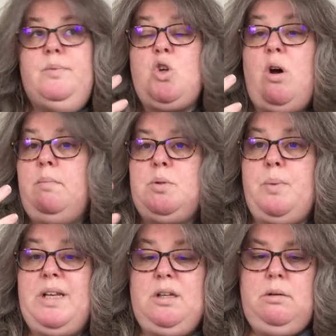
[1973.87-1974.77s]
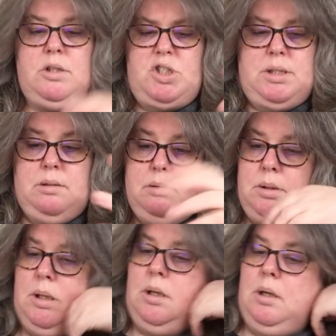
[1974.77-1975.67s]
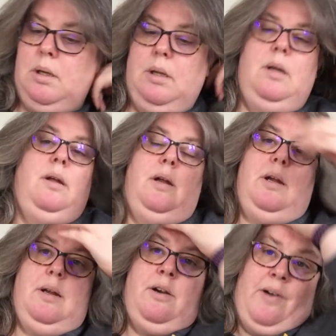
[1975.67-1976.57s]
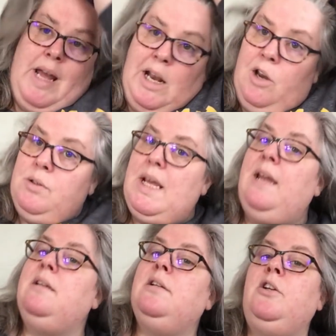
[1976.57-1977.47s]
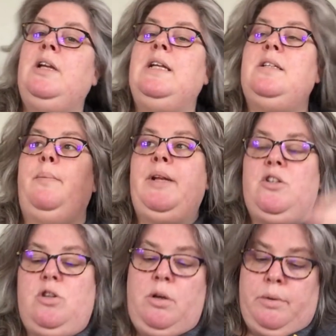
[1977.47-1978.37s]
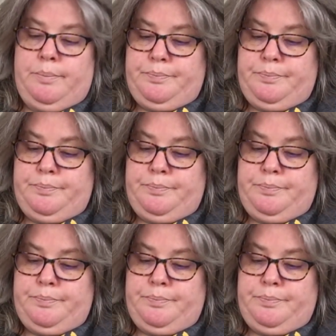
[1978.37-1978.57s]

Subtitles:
times when you just are at a loose end and you need something to do.